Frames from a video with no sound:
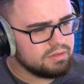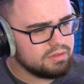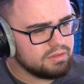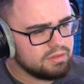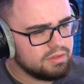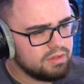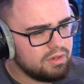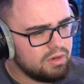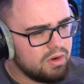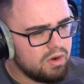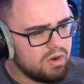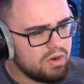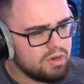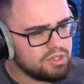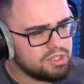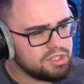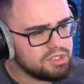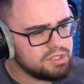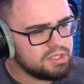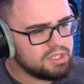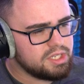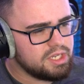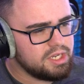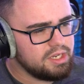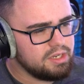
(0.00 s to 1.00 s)

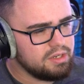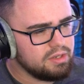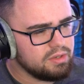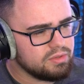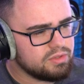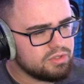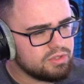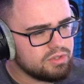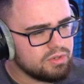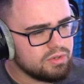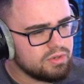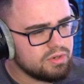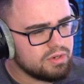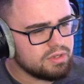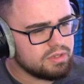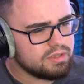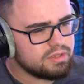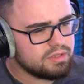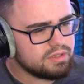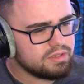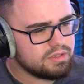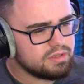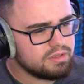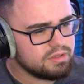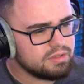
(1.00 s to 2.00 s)

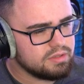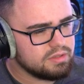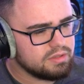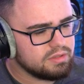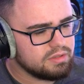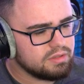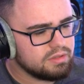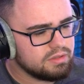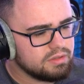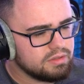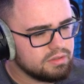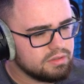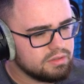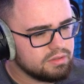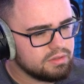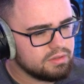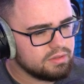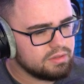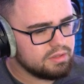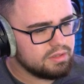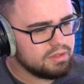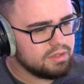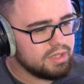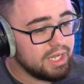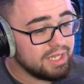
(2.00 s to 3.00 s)
Argentinosaurus.
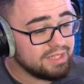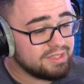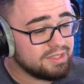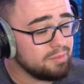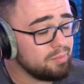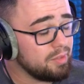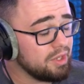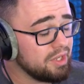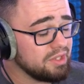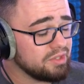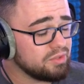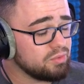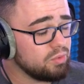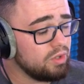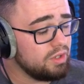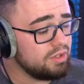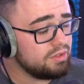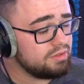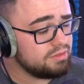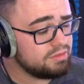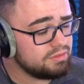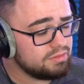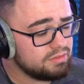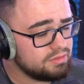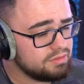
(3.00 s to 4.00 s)
That's the biggest one.
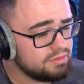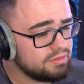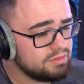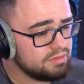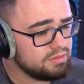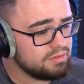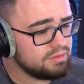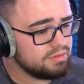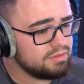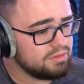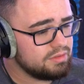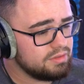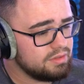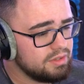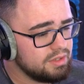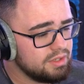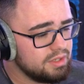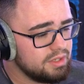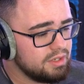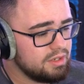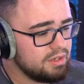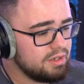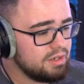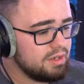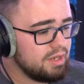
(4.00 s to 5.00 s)

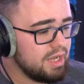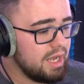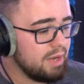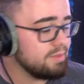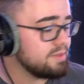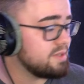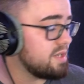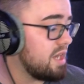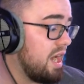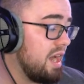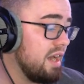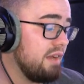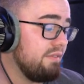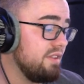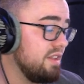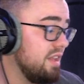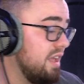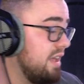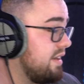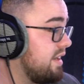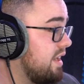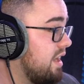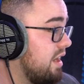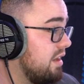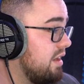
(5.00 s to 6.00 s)
That was kind of a
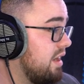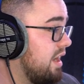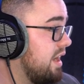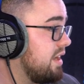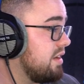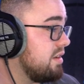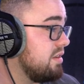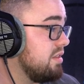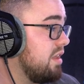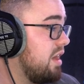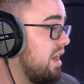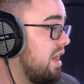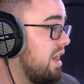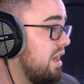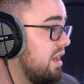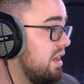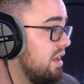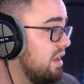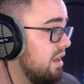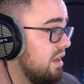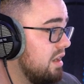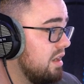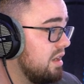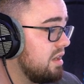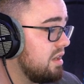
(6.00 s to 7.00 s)
letdown, I ain't gonna lie.
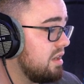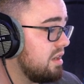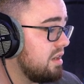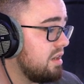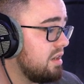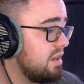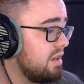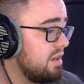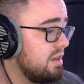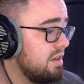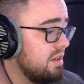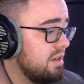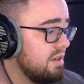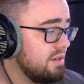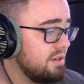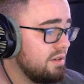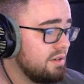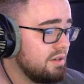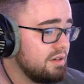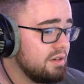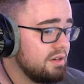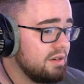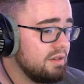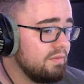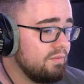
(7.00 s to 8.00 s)

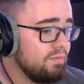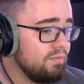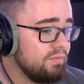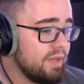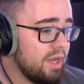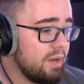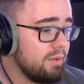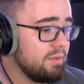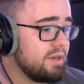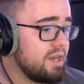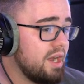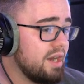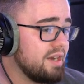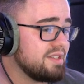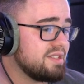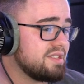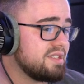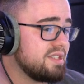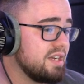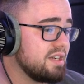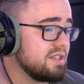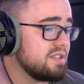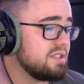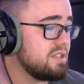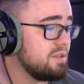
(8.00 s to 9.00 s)
That one kind of
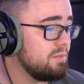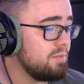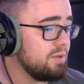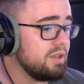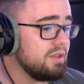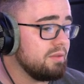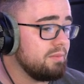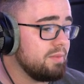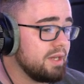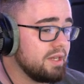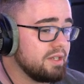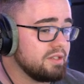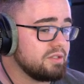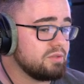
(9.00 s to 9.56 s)
sucks to be the biggest